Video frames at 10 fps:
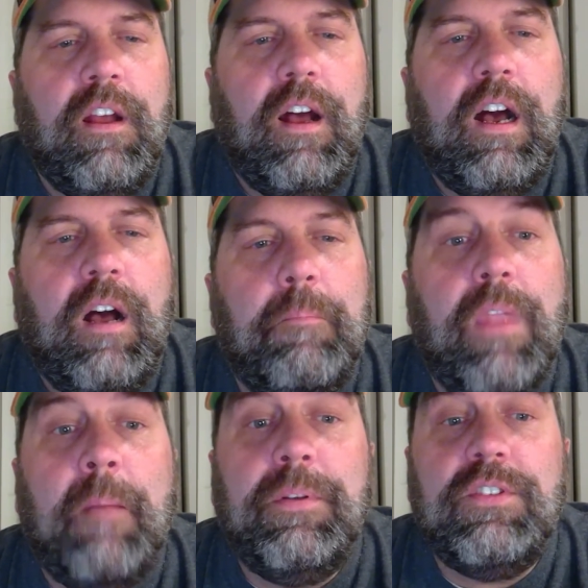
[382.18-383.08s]

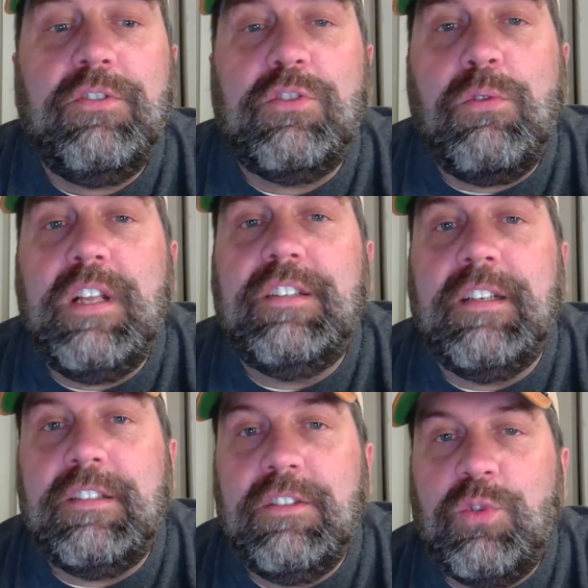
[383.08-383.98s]
Episodes
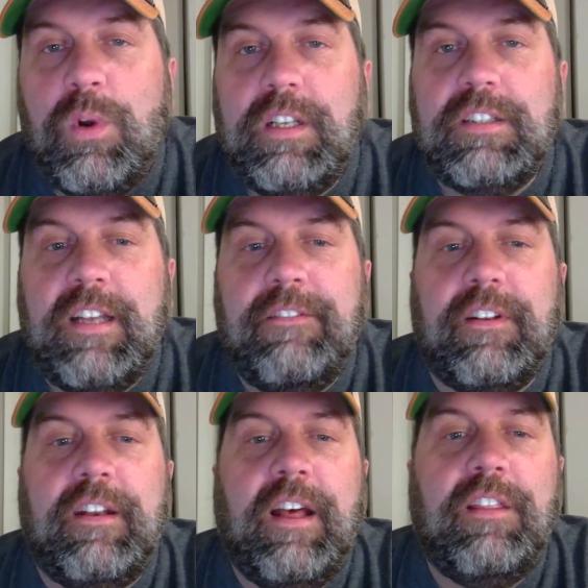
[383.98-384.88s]
26 and
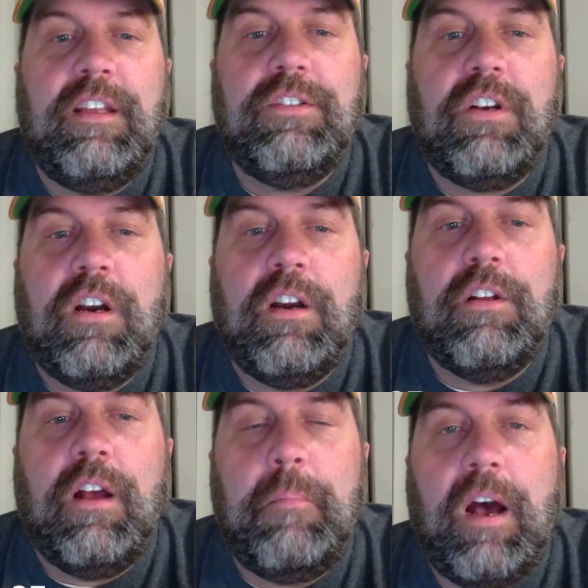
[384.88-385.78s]
27. Now, these are
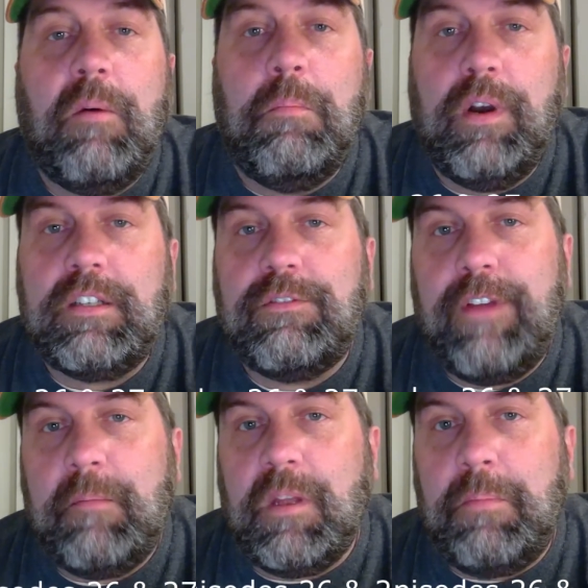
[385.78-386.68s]
about Brick's
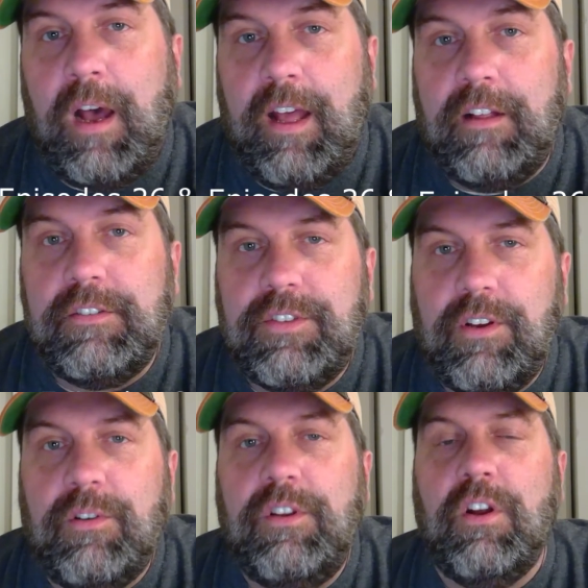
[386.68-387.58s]
family pile.
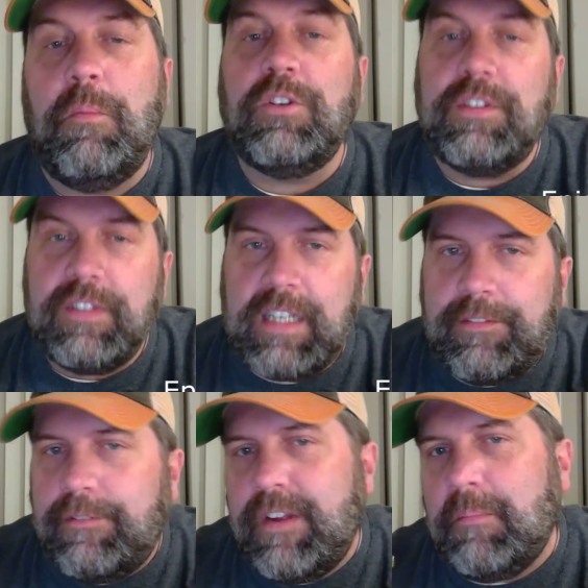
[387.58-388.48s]
So, most of us have
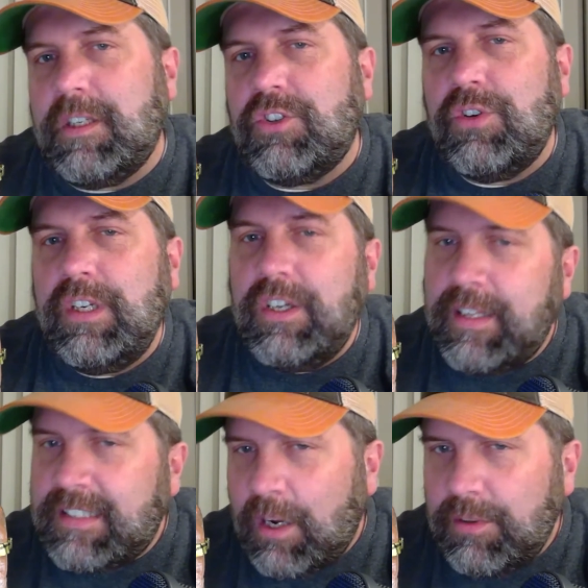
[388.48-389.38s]
a family tree, or
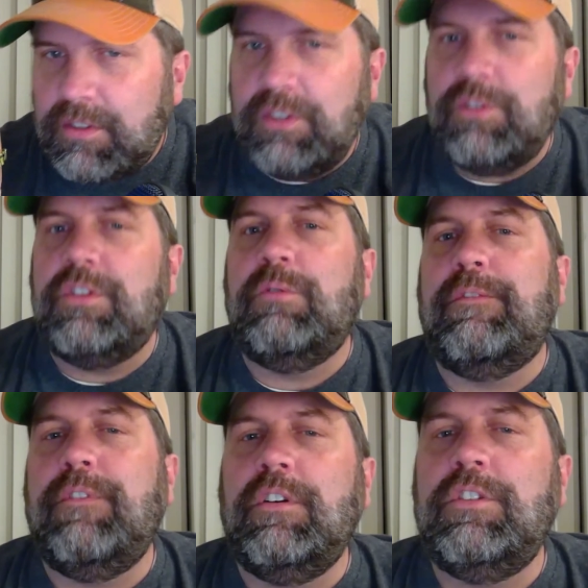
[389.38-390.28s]
that's how it's usually
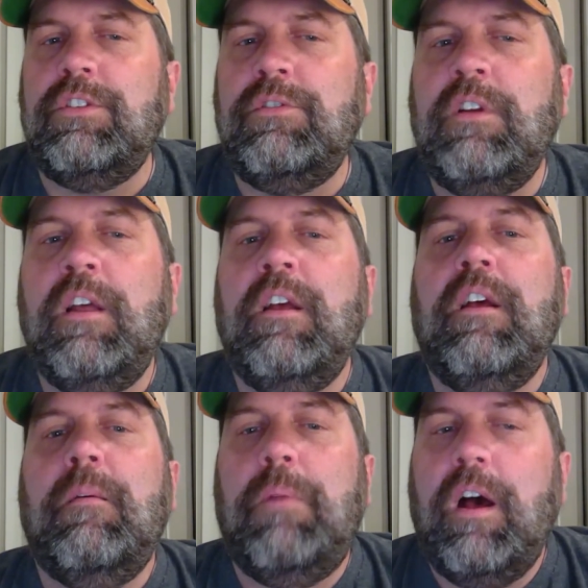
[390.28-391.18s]
referred to.
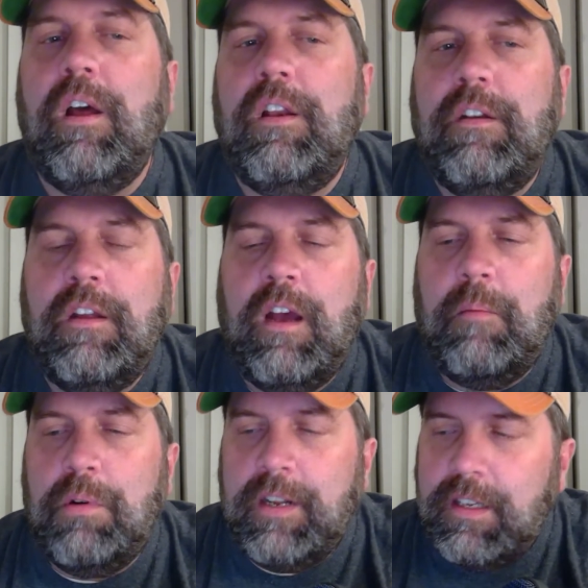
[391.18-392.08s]
But
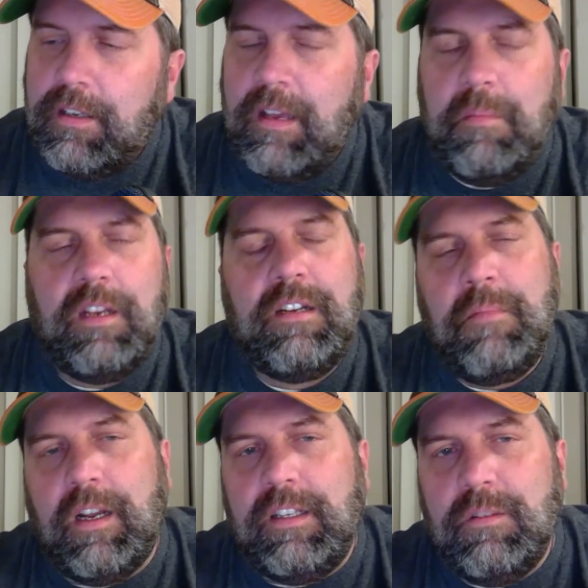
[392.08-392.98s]
Brick, come
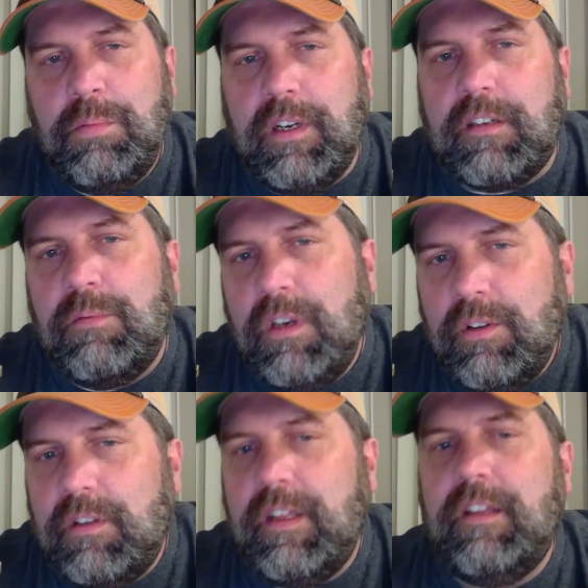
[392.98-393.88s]
on, he's a brick. We know
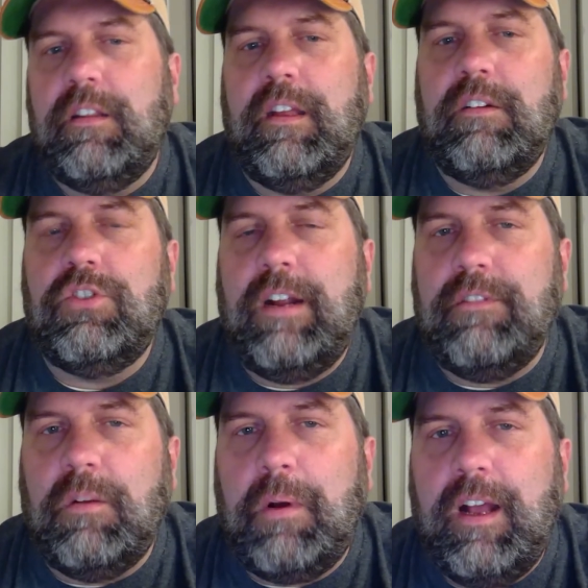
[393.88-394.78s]
that they travel
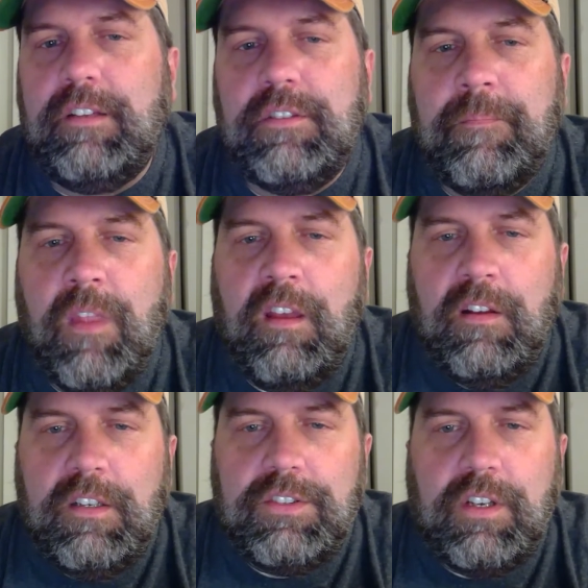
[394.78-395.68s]
in piles.
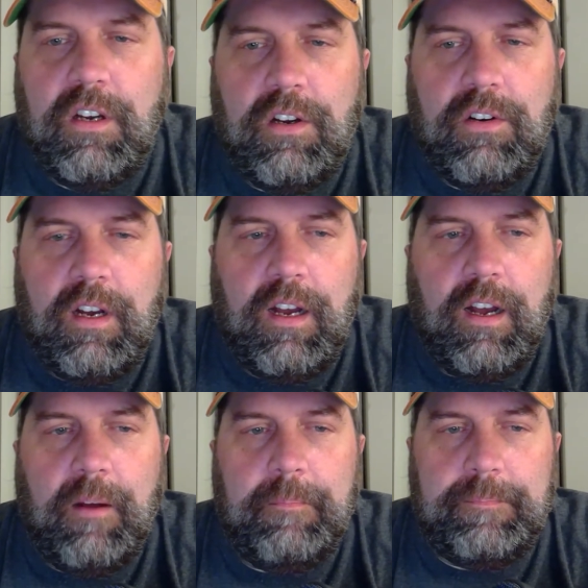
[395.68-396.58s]

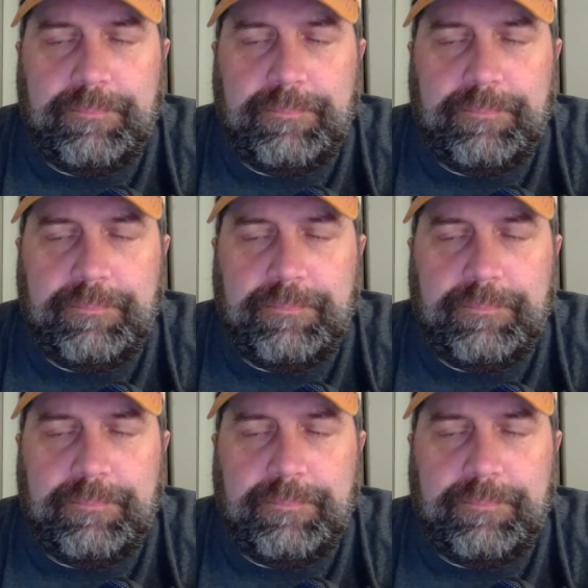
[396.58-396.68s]
So